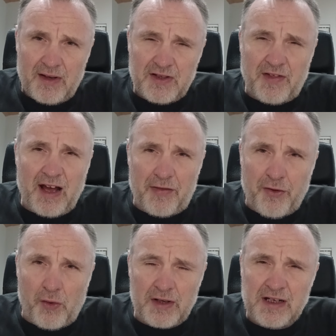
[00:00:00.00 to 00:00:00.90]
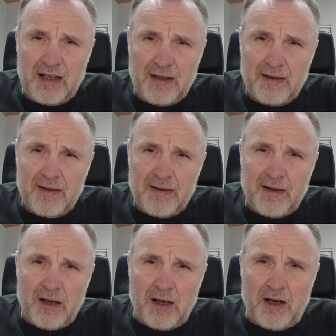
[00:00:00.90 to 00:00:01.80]
to that authority
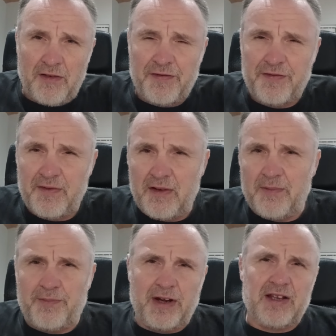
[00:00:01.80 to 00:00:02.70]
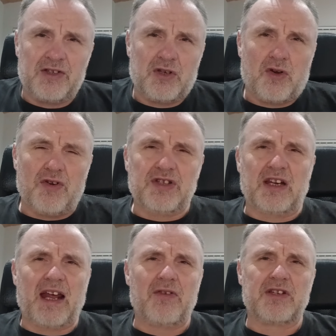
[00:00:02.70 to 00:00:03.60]
of Britain's
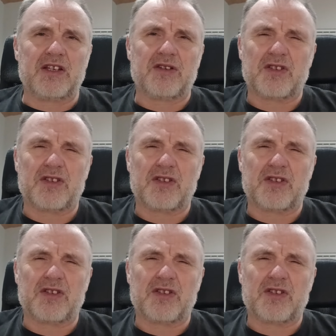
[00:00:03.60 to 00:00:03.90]
Christian heritage.